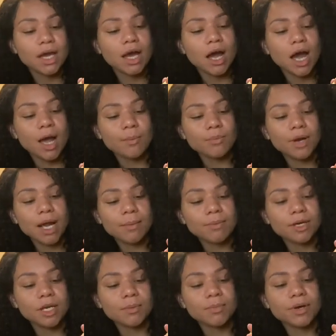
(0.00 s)
I'm probably
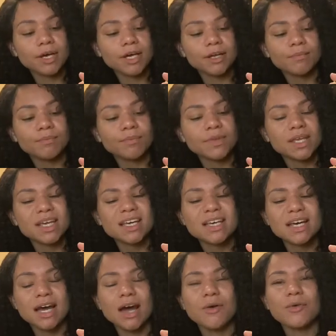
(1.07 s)
gonna
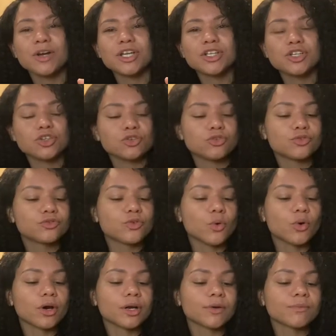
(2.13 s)
I wanna do
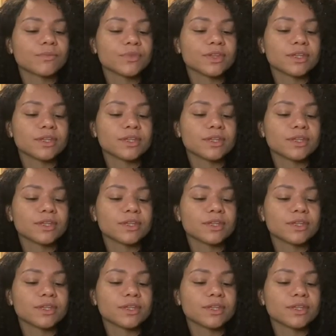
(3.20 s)
4